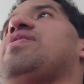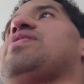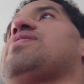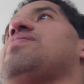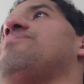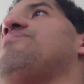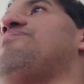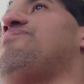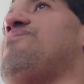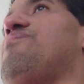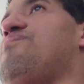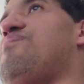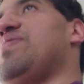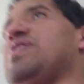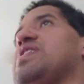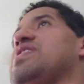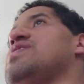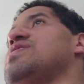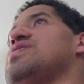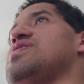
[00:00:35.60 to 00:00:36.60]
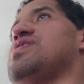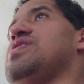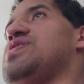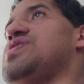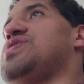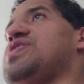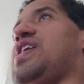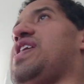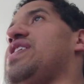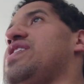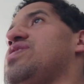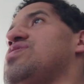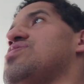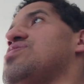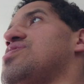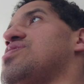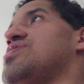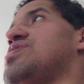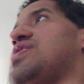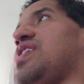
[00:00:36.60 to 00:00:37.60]
like a big
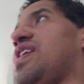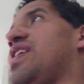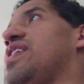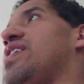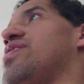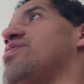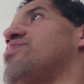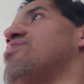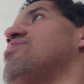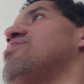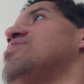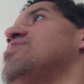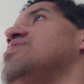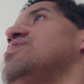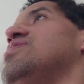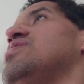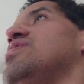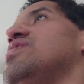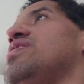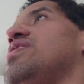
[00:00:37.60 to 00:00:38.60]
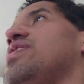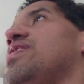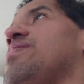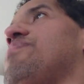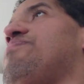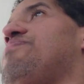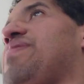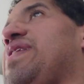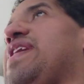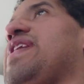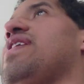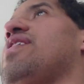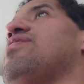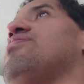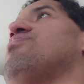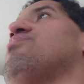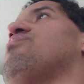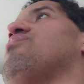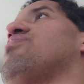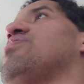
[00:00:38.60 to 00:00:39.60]
giant deer,
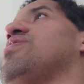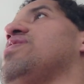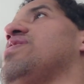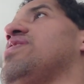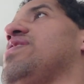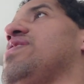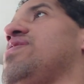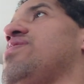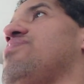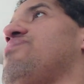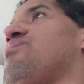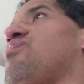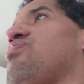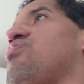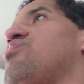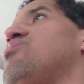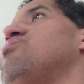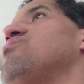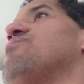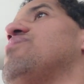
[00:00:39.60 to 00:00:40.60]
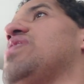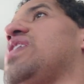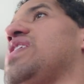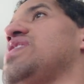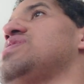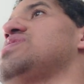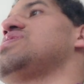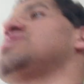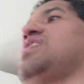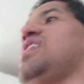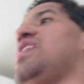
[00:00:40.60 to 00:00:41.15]
bear, or a more humanized